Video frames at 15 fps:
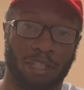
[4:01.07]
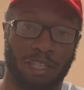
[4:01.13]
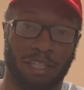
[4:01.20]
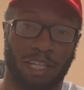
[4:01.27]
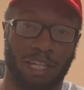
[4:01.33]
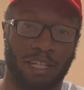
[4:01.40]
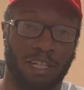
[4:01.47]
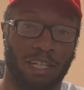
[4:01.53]

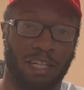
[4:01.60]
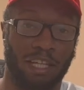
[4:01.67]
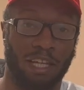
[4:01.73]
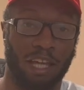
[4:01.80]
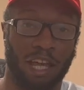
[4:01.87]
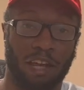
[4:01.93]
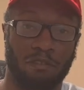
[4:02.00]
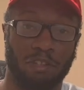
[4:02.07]
and that
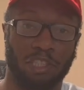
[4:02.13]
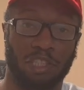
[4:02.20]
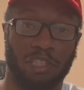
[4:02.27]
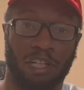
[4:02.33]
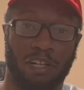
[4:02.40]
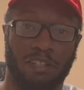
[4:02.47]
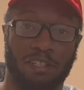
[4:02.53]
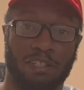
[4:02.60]
every
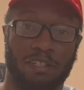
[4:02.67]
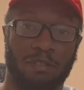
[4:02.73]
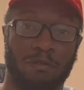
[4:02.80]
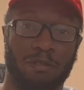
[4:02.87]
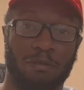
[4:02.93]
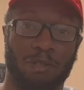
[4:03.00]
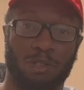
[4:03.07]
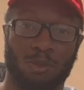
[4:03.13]
shot he
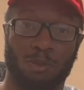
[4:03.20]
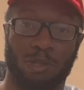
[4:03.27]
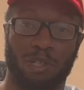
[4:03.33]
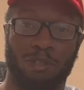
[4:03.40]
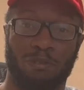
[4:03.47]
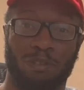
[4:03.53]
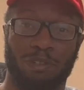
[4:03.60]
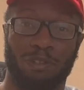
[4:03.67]
seems to be
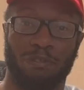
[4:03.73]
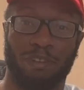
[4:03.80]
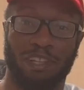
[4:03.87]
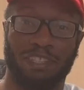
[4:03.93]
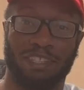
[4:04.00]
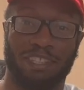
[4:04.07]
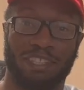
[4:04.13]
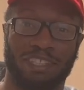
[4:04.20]
swinging for the
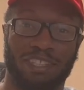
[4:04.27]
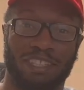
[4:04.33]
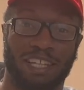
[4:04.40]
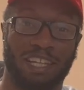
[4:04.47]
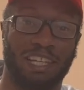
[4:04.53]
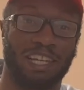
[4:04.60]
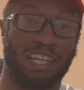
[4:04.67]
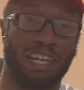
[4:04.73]
fences,
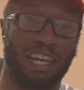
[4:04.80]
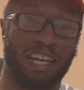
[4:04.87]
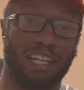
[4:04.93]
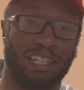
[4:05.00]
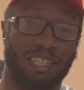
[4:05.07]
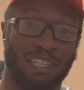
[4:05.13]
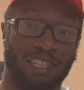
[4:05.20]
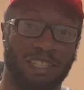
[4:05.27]

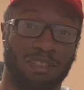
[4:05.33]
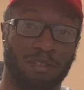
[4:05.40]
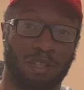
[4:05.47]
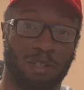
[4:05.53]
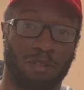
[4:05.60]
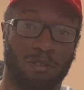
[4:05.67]
and he's